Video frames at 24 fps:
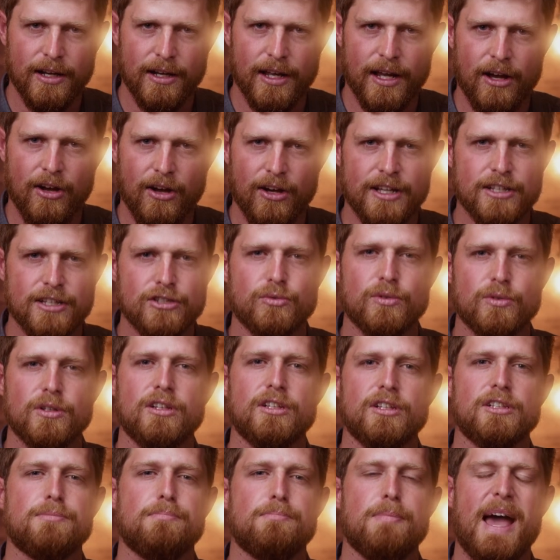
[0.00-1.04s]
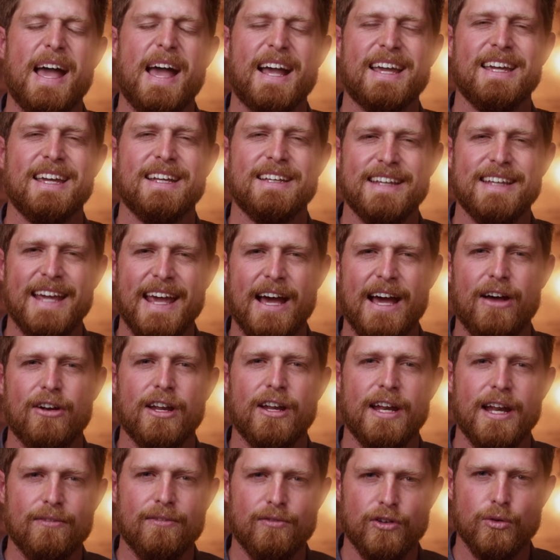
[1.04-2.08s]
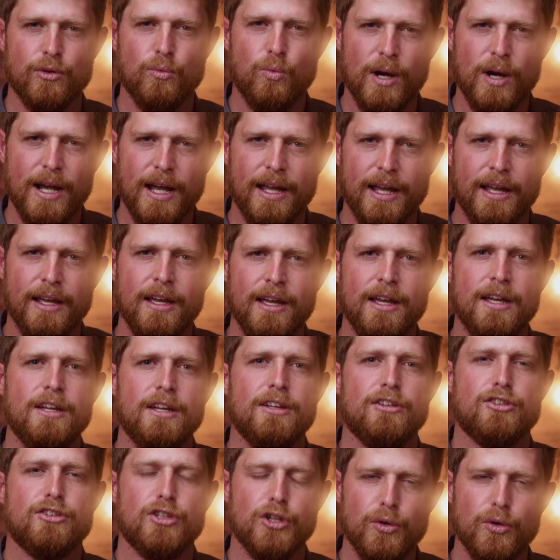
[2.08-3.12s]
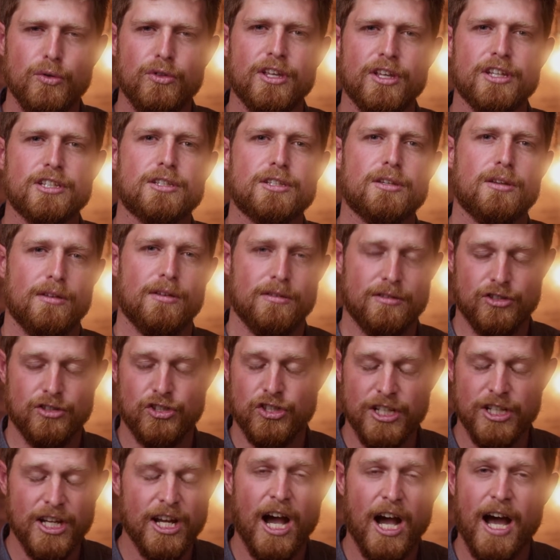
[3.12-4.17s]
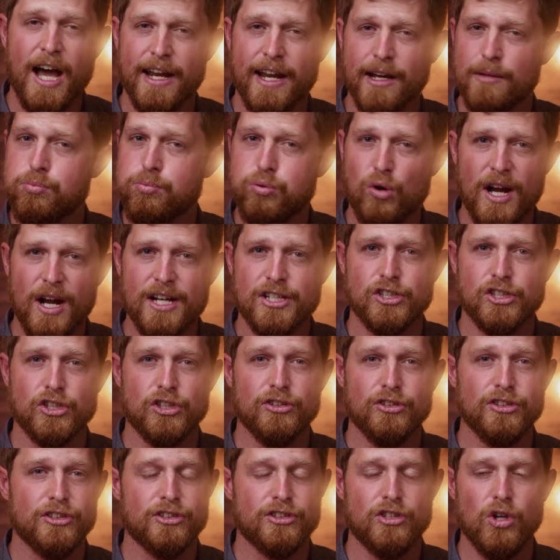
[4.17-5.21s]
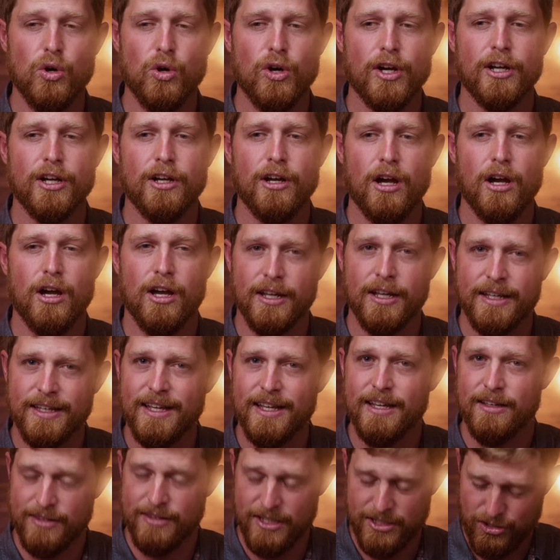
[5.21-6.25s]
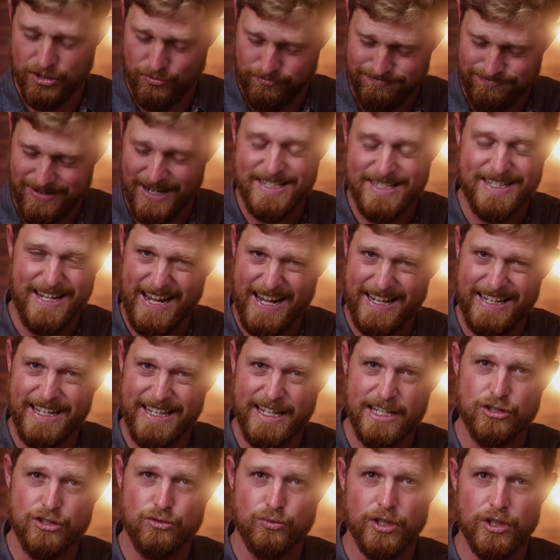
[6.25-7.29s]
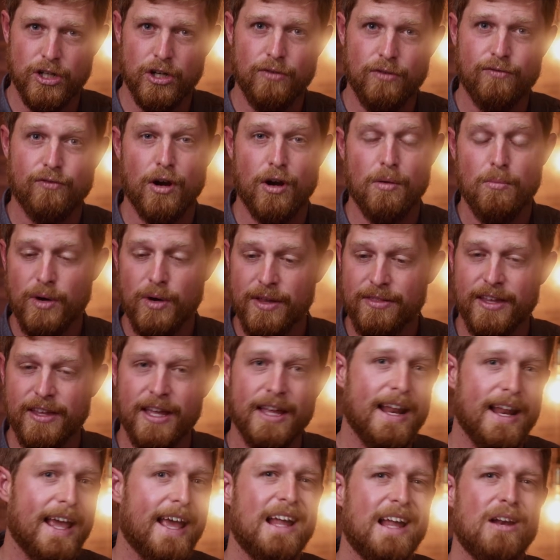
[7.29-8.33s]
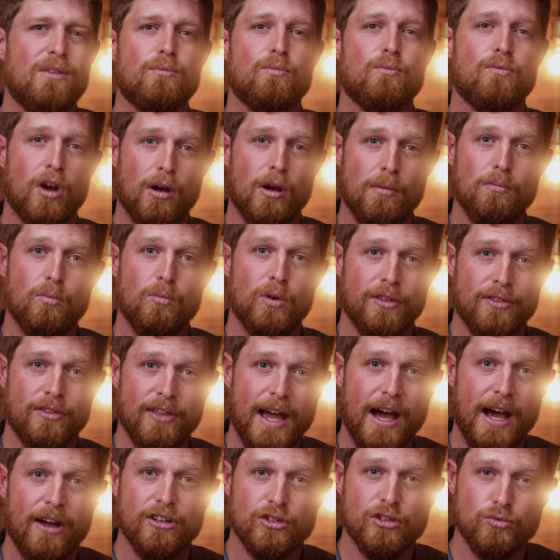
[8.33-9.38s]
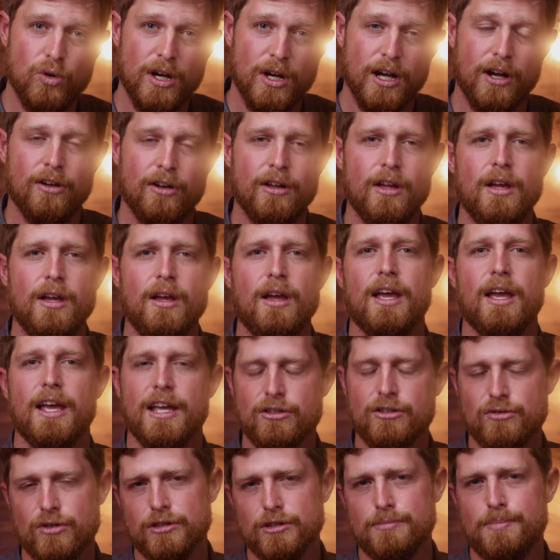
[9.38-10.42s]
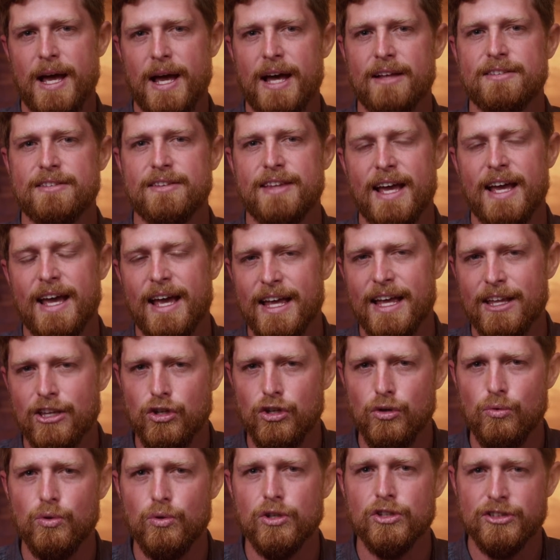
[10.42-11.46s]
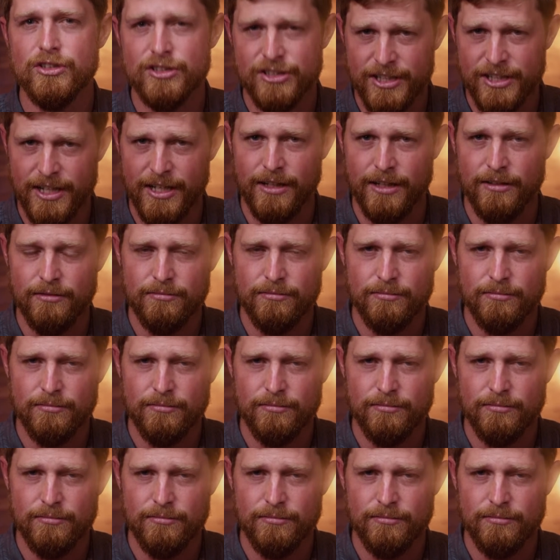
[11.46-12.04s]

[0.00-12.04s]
now. Israel is backing down in every way to this jihadic pressure that's going, that's attacking Israel from within and from without as well. Israel's bowed to that, and yeah. you will see,